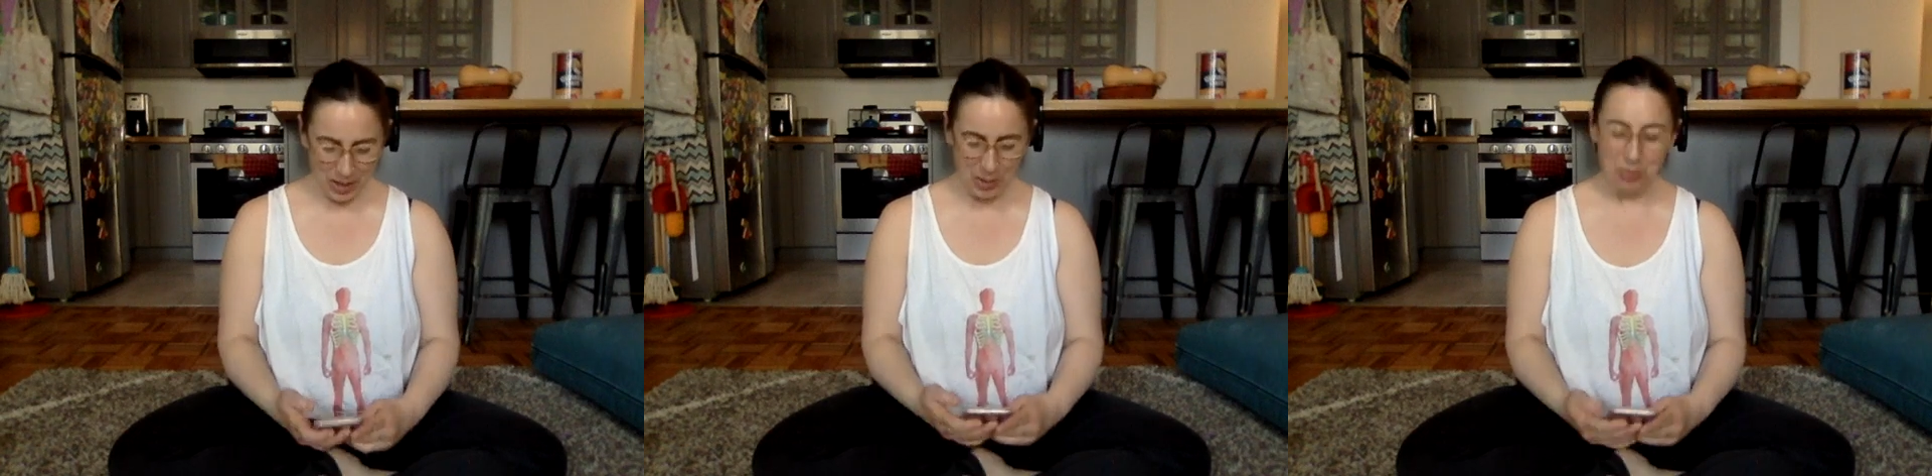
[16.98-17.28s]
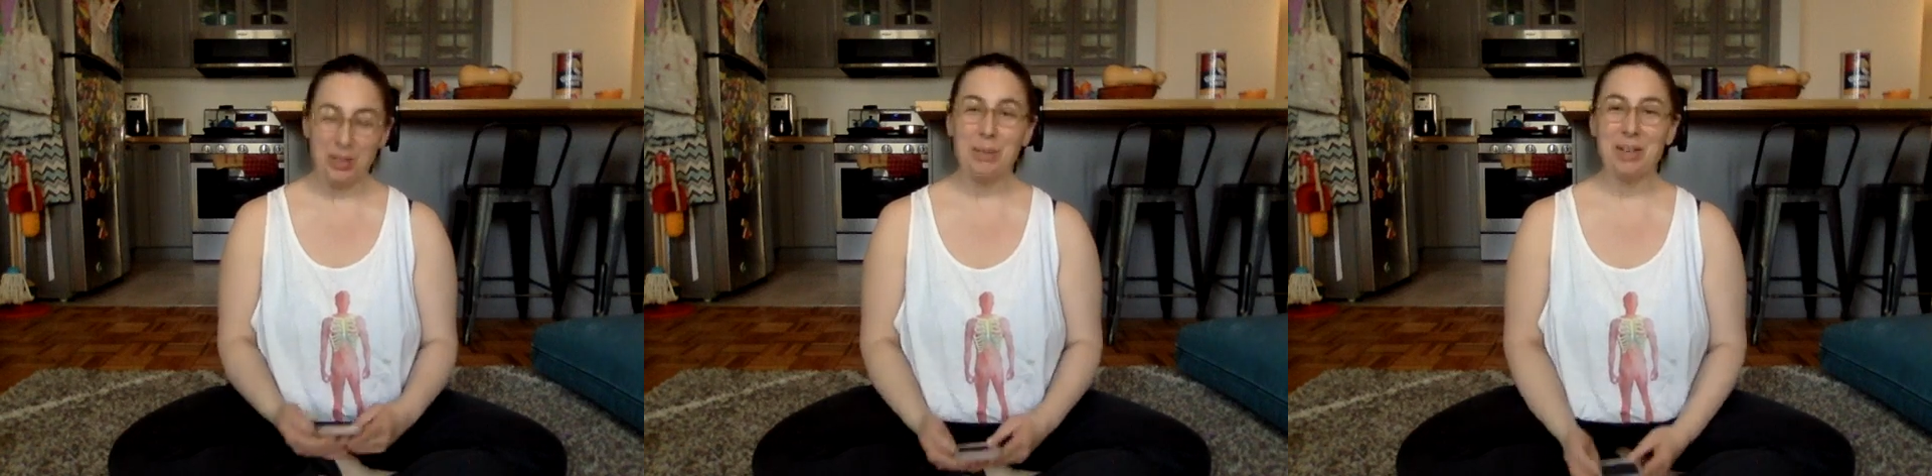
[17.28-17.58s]

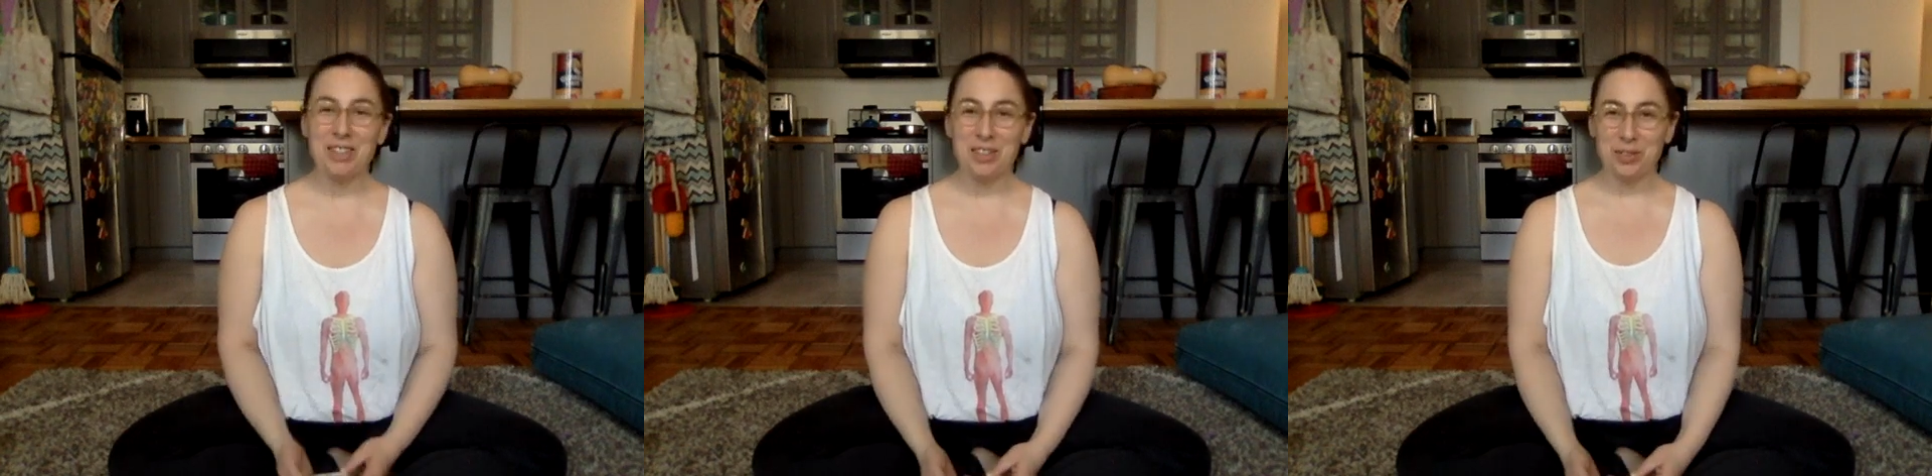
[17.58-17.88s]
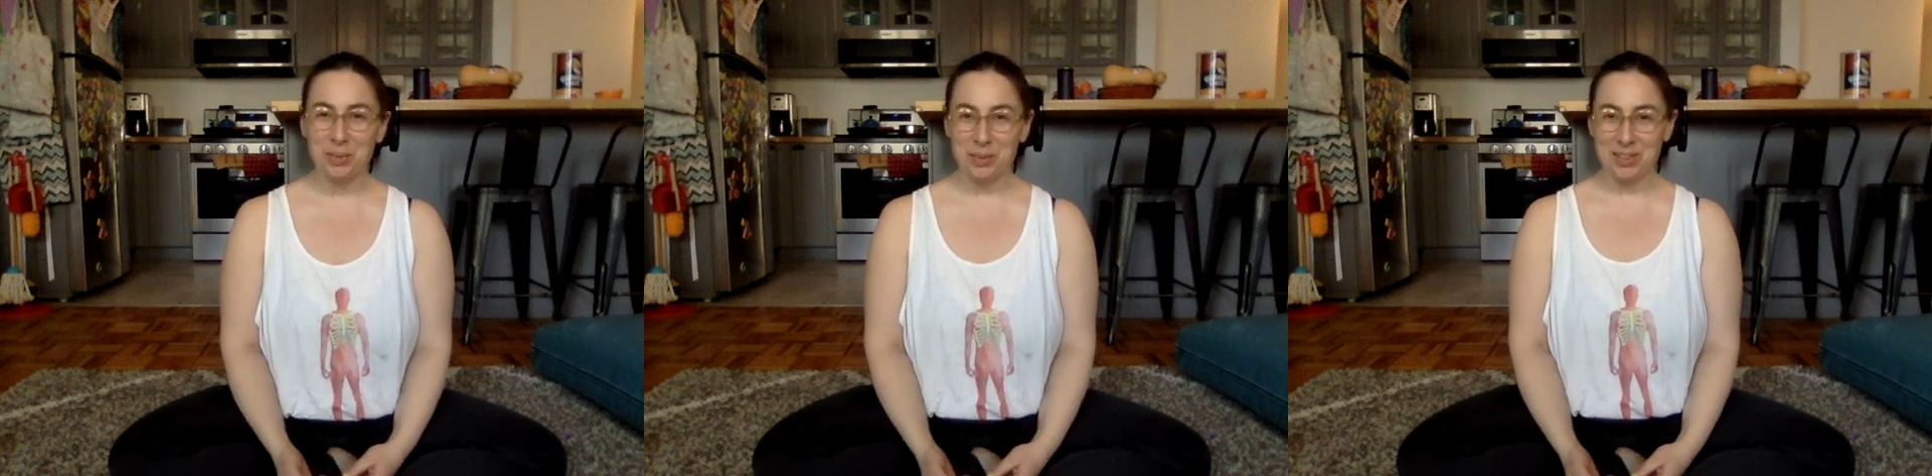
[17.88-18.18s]
Hopefully my
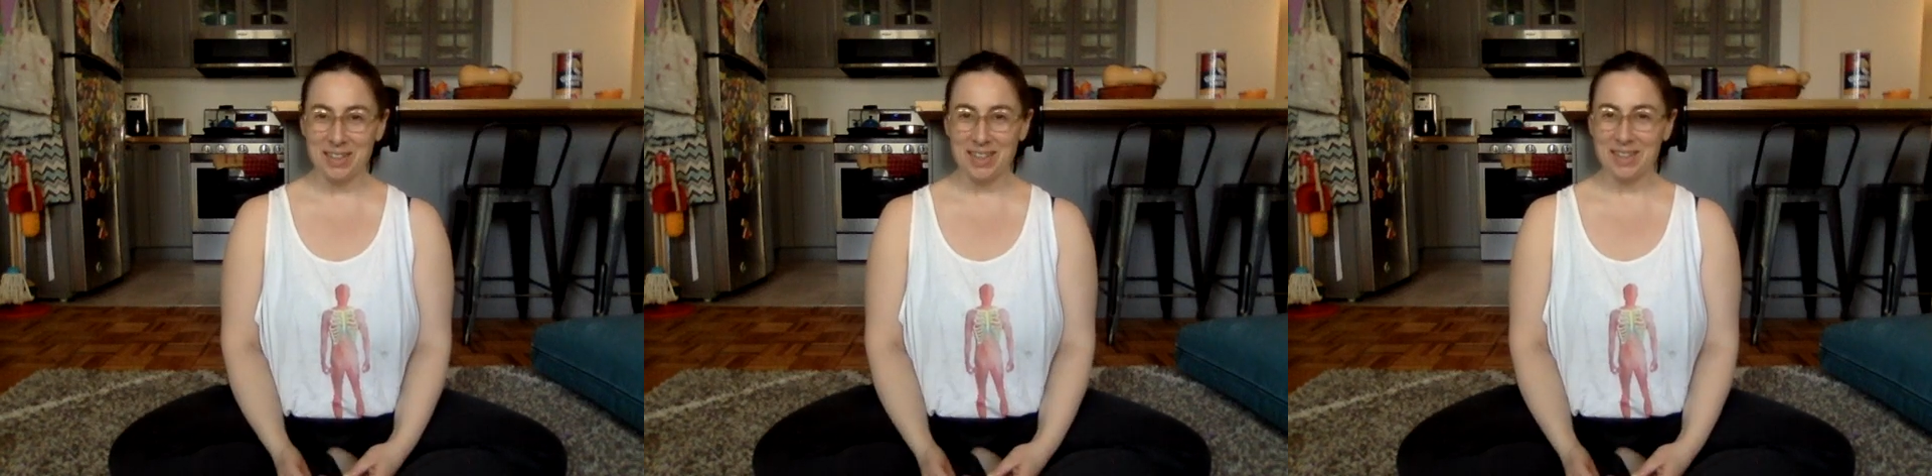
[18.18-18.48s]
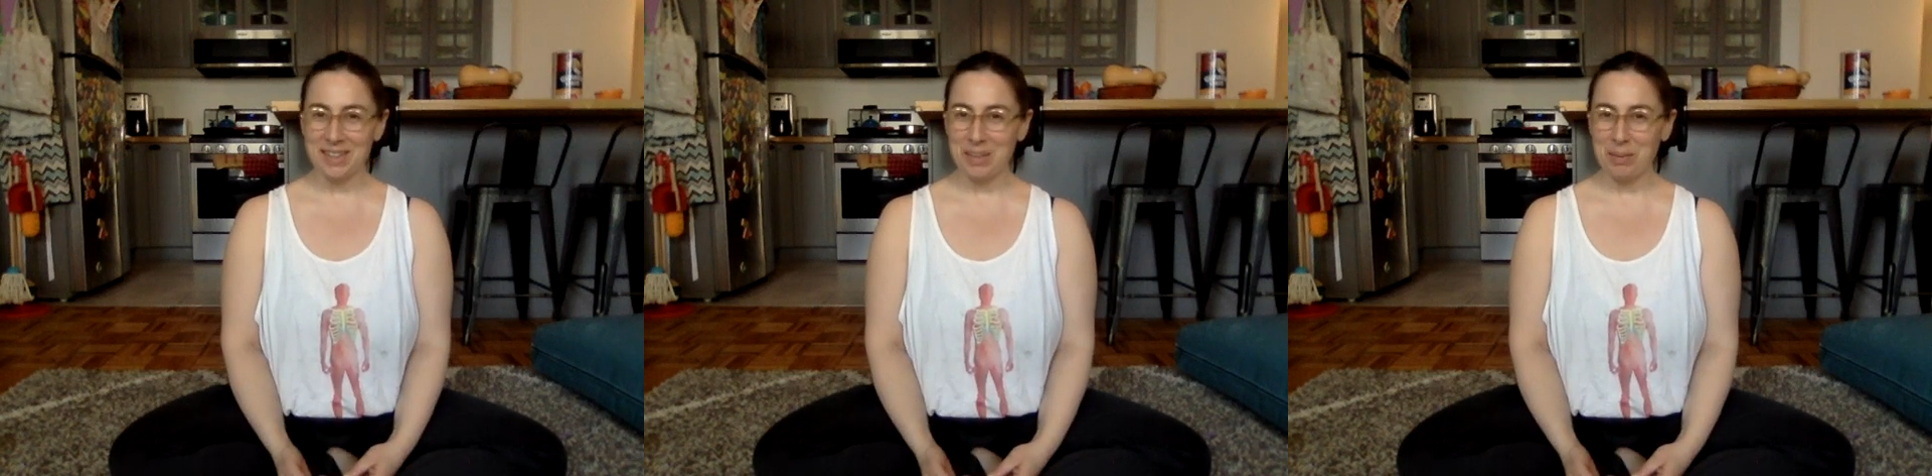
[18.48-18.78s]
children will stay
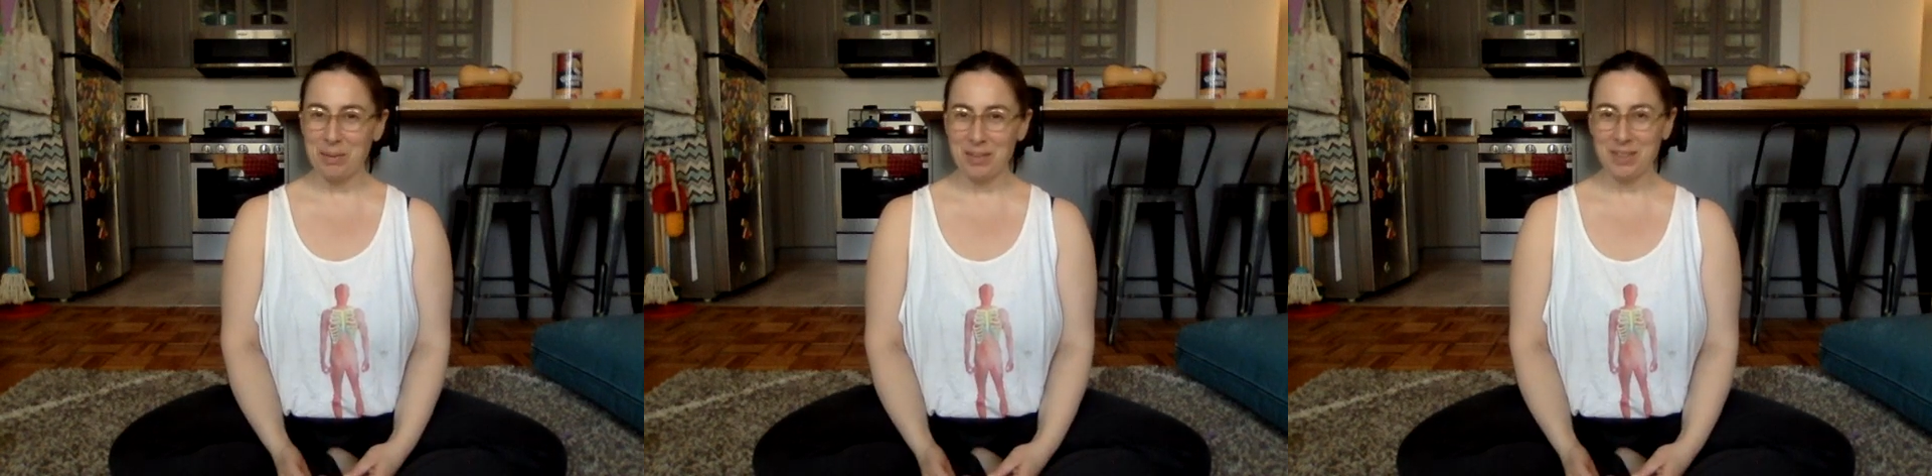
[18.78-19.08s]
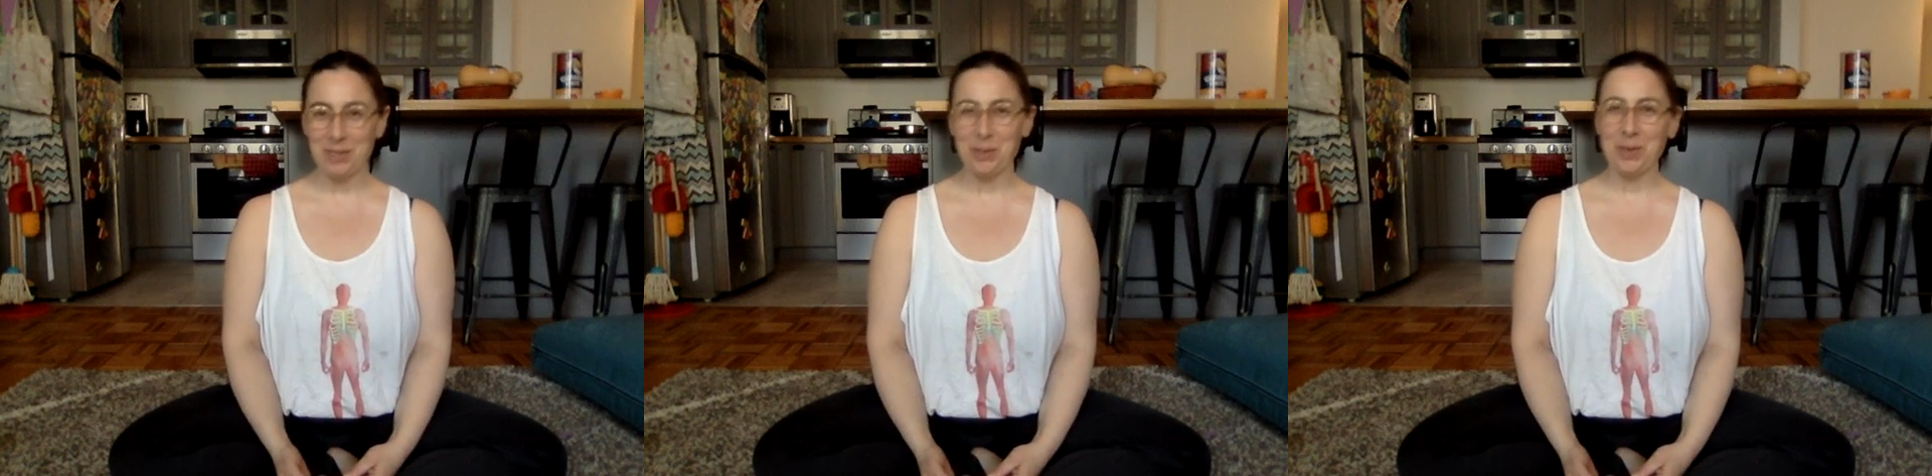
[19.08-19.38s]
asleep and restful